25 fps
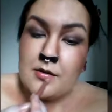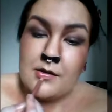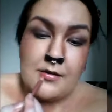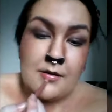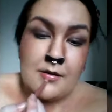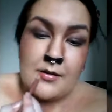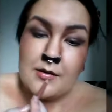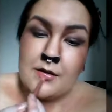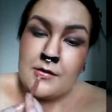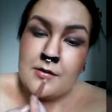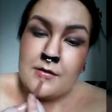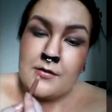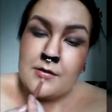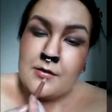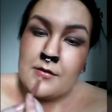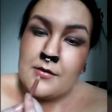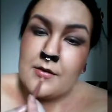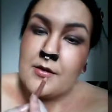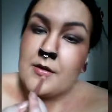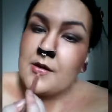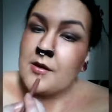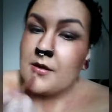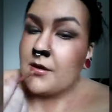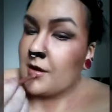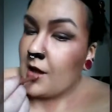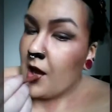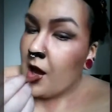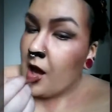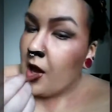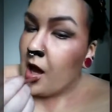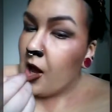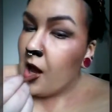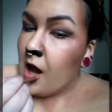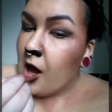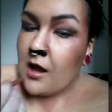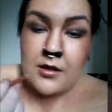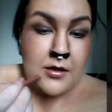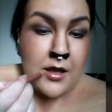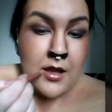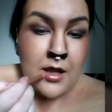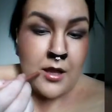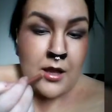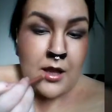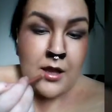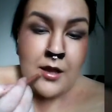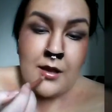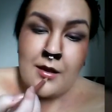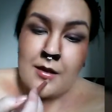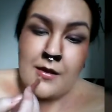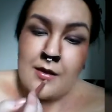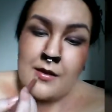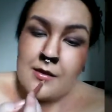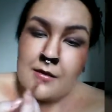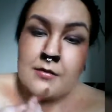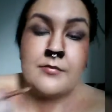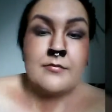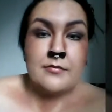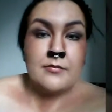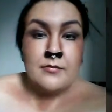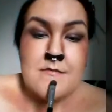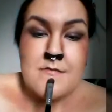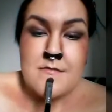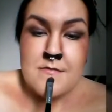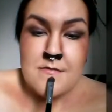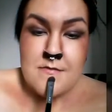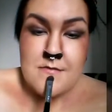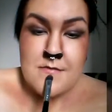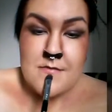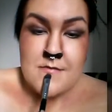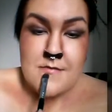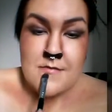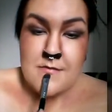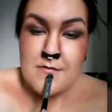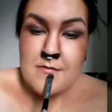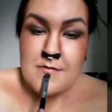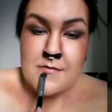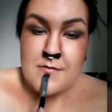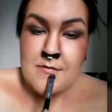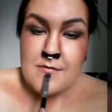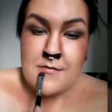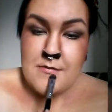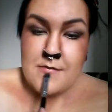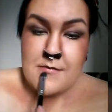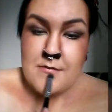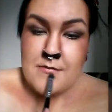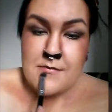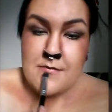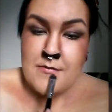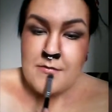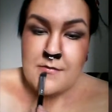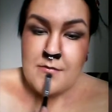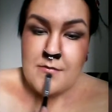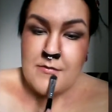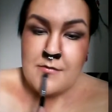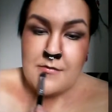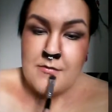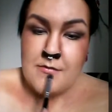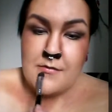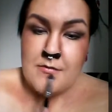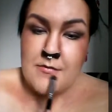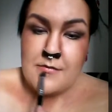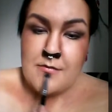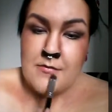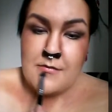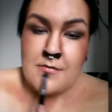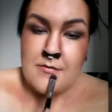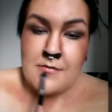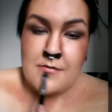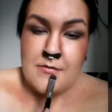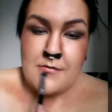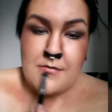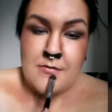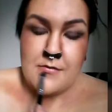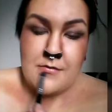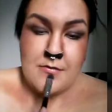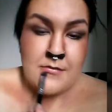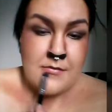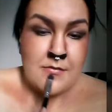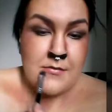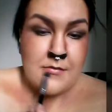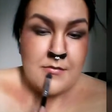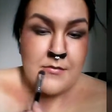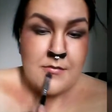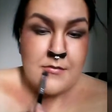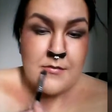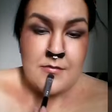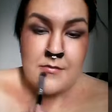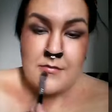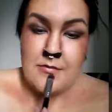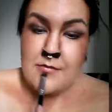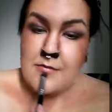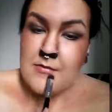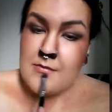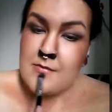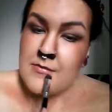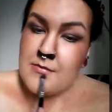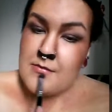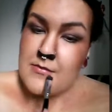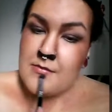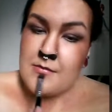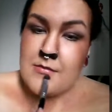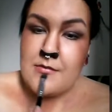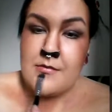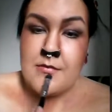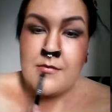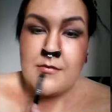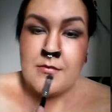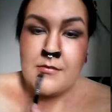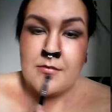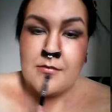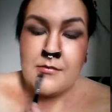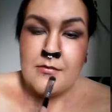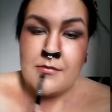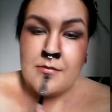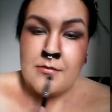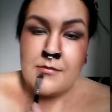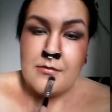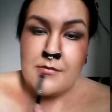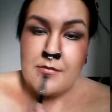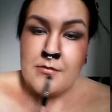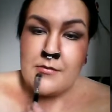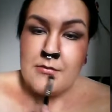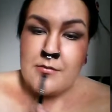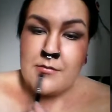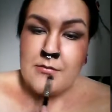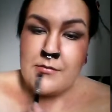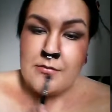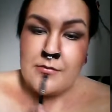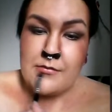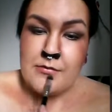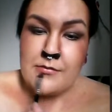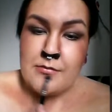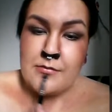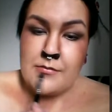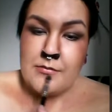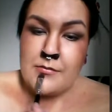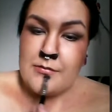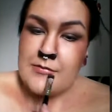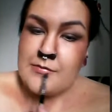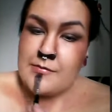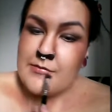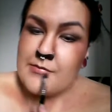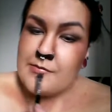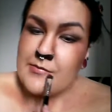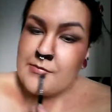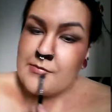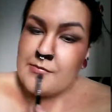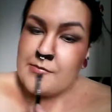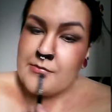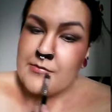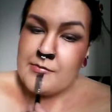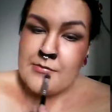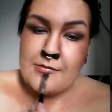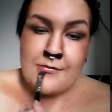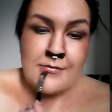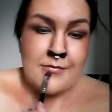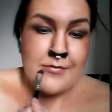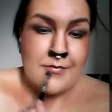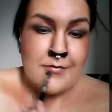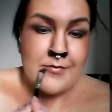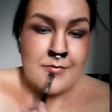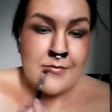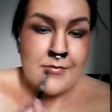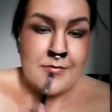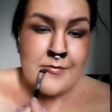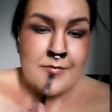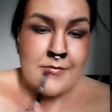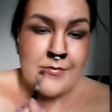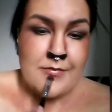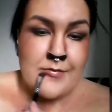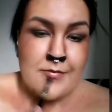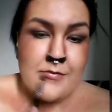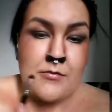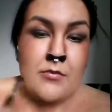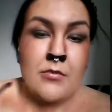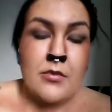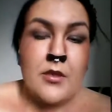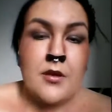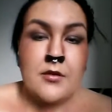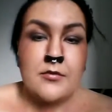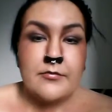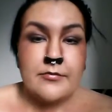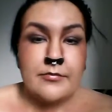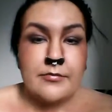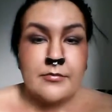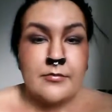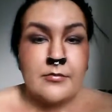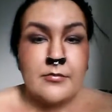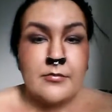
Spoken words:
and going over that with a Pixie lip liner. With the same brine I was using before, I'm just going underneath my lip to give it more of a sort of